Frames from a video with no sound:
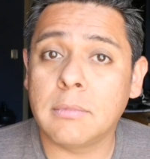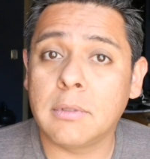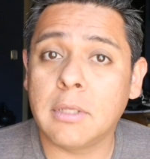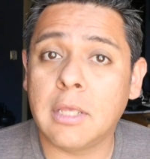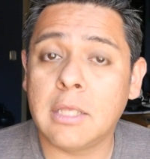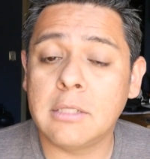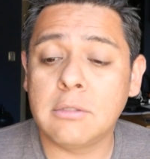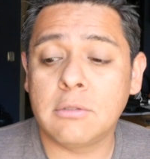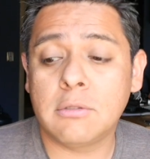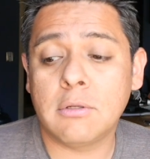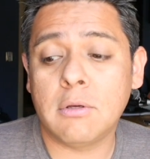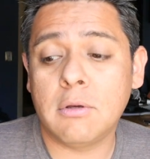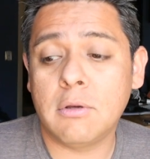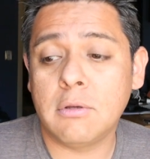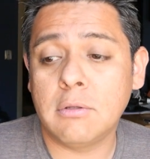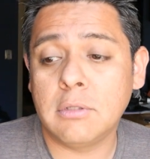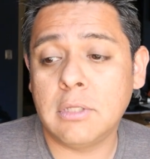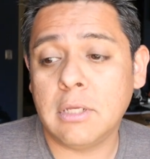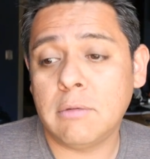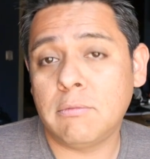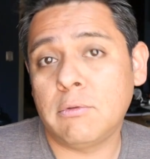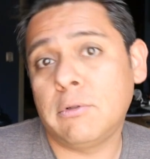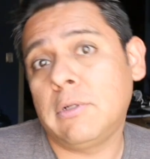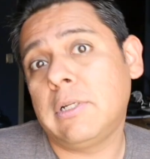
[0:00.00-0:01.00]
And so
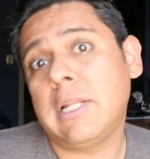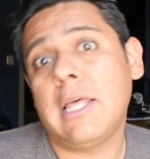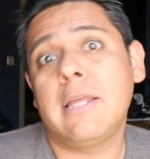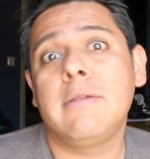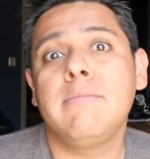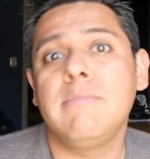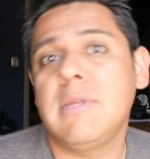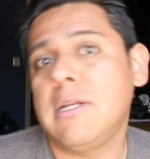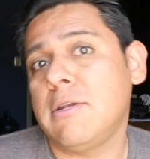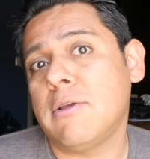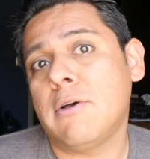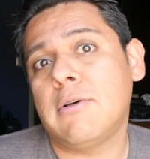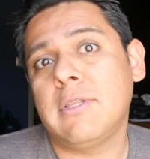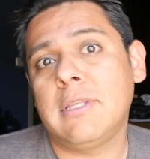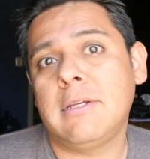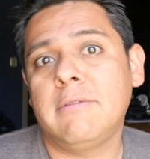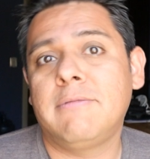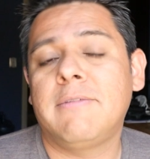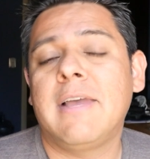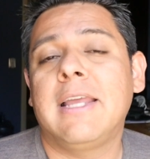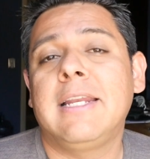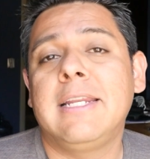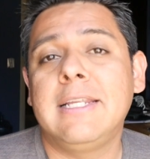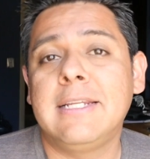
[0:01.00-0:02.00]
they were letting me know
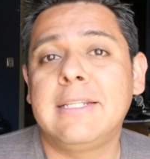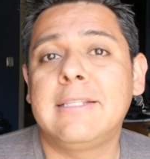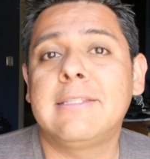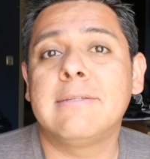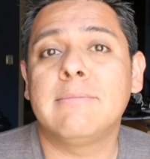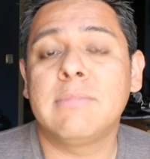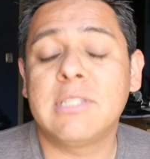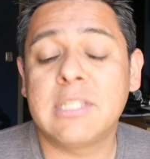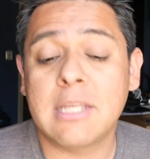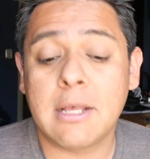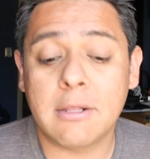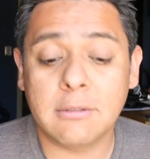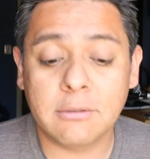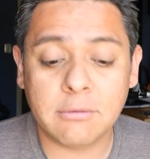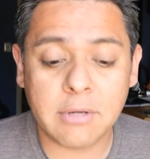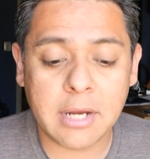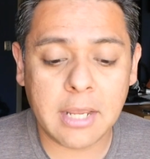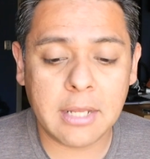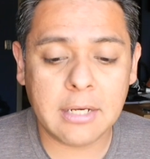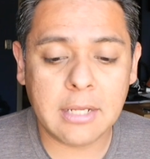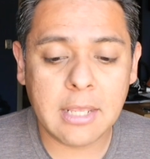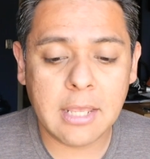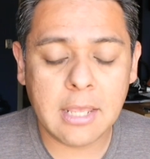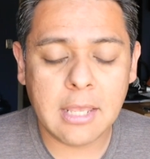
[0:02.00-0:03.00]
if I needed some cells,
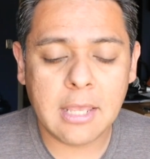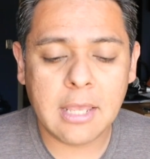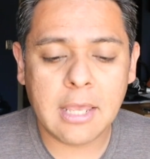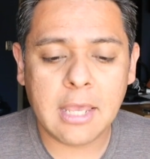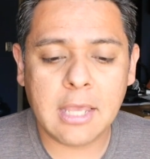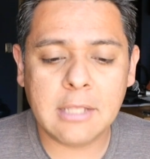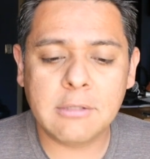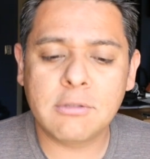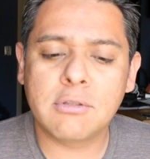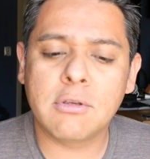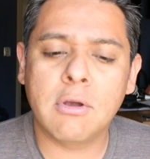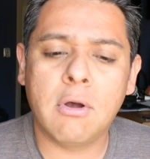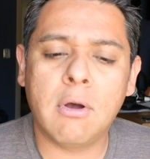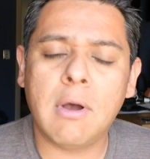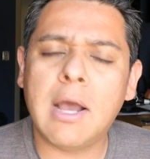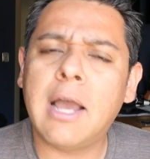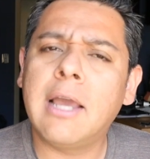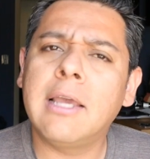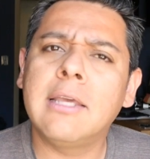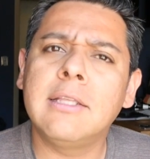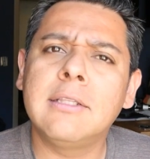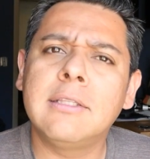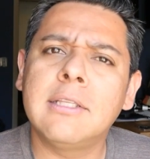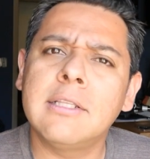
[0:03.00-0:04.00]
right? And so
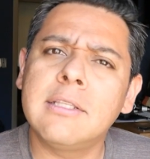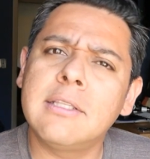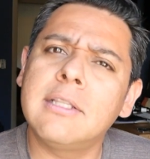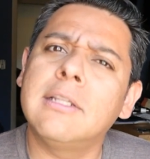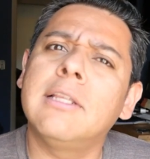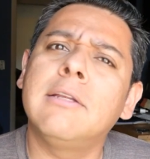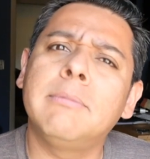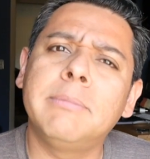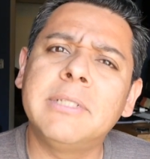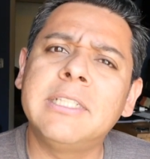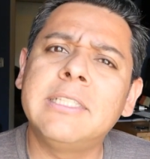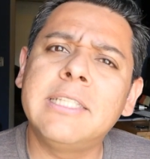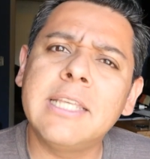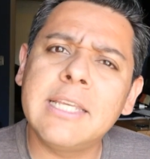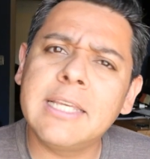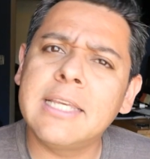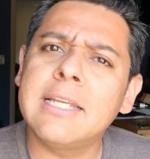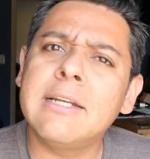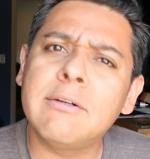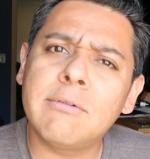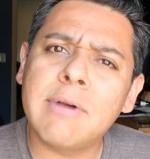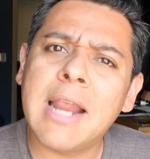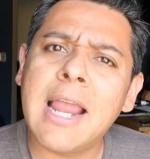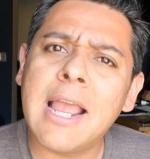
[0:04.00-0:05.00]
I did a little bit
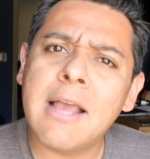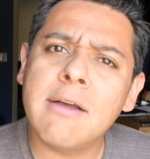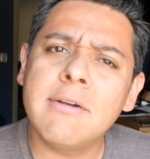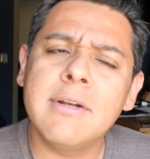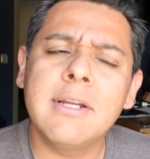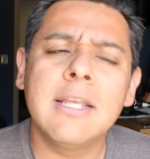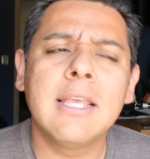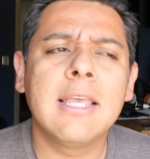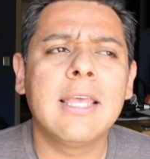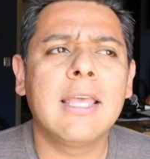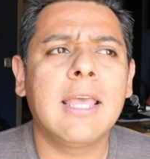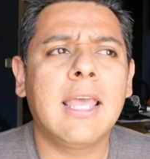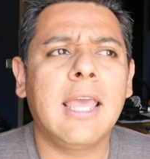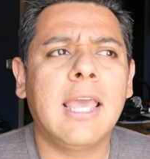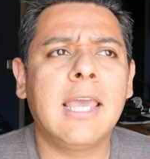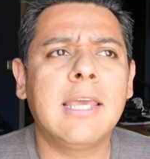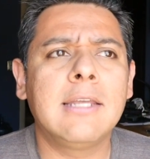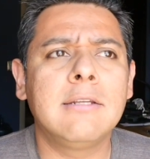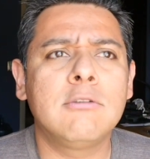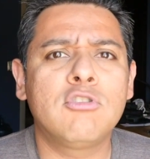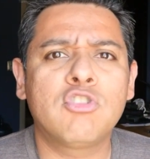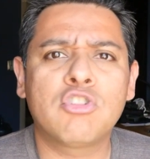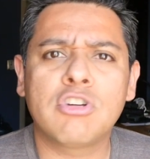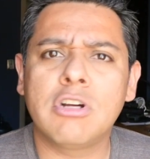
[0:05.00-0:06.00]
digging around,
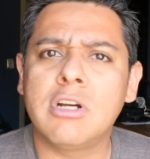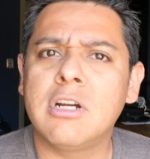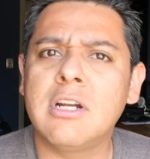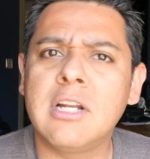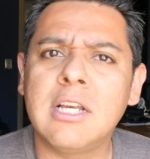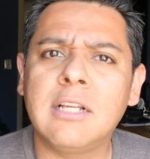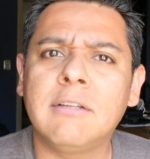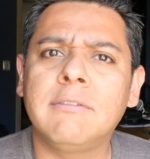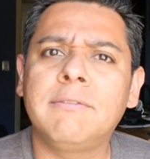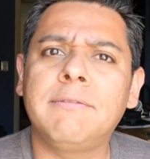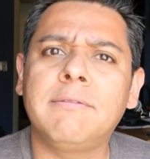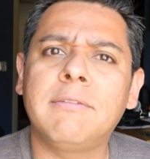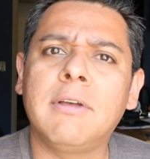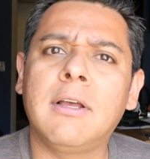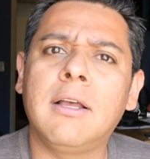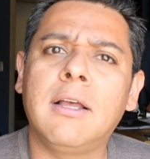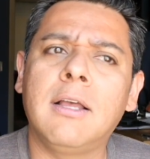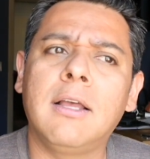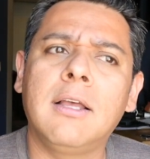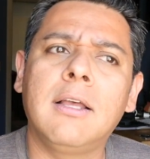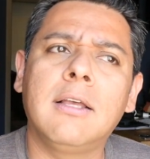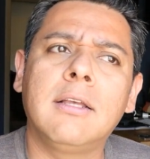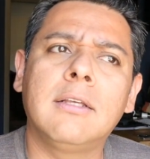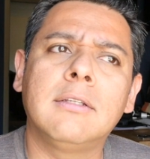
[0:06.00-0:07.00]
and sure enough,
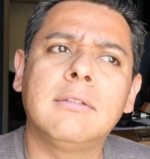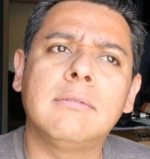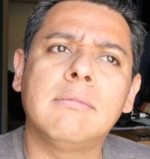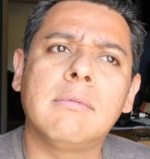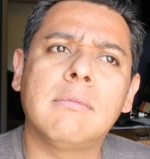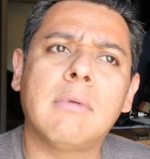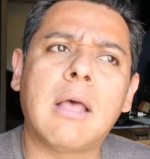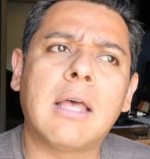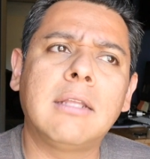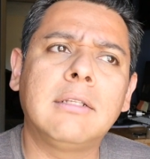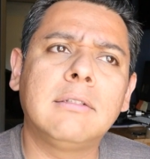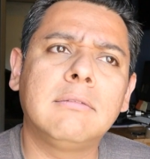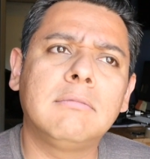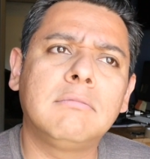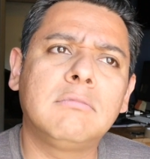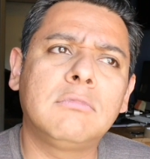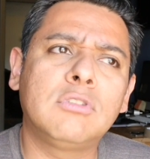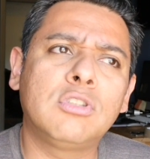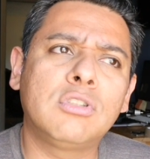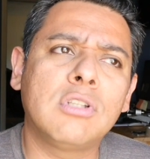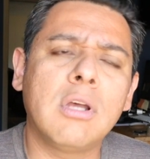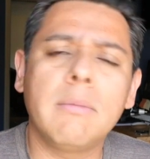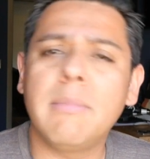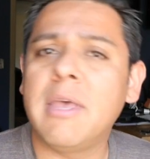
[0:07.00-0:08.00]
uh, I,
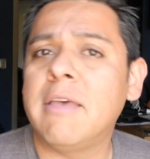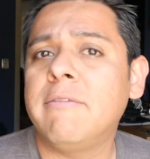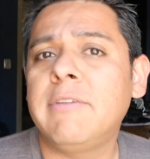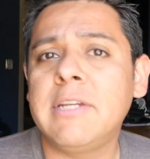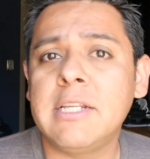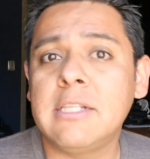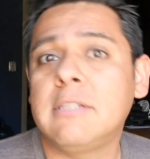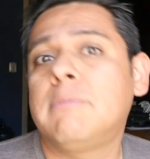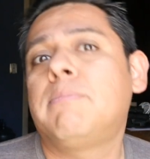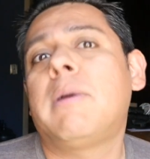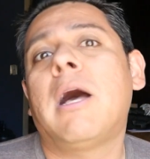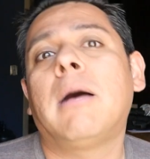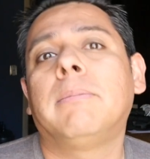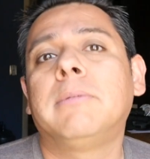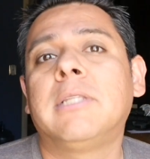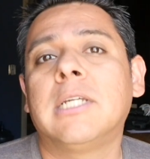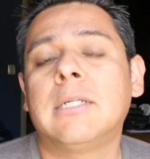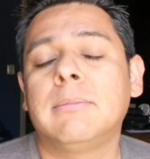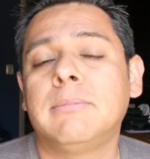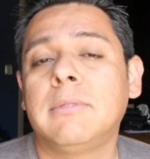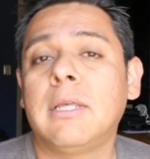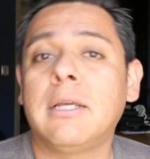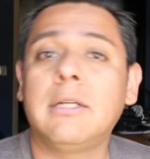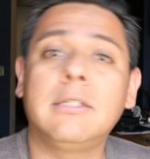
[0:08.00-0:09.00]
some evidence popped
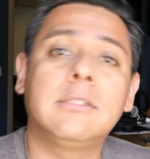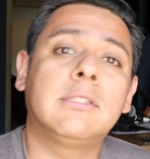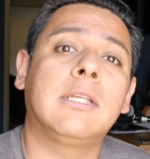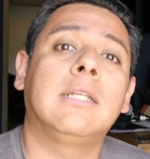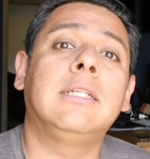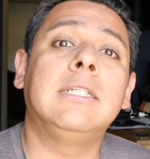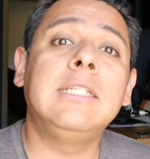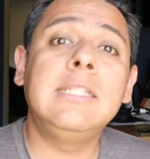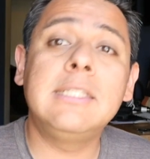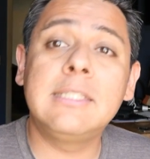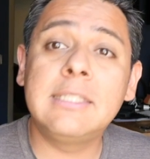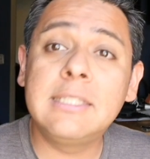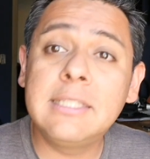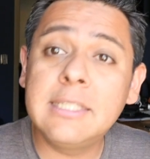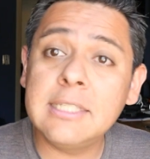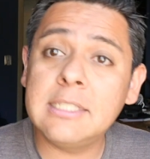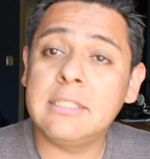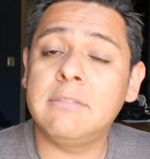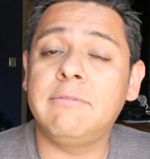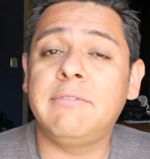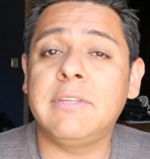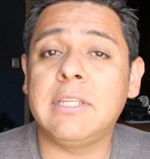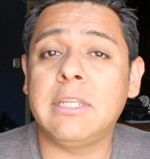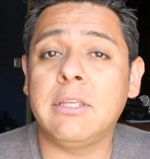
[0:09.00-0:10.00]
up. There's at least
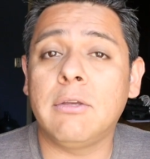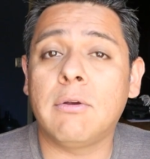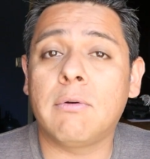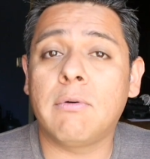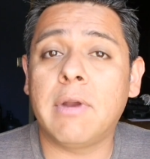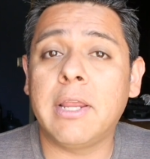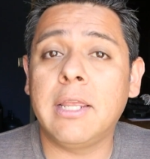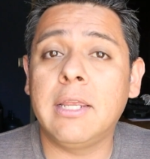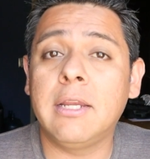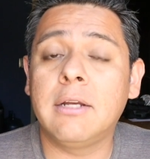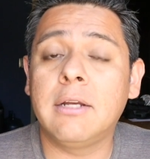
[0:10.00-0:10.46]
this video right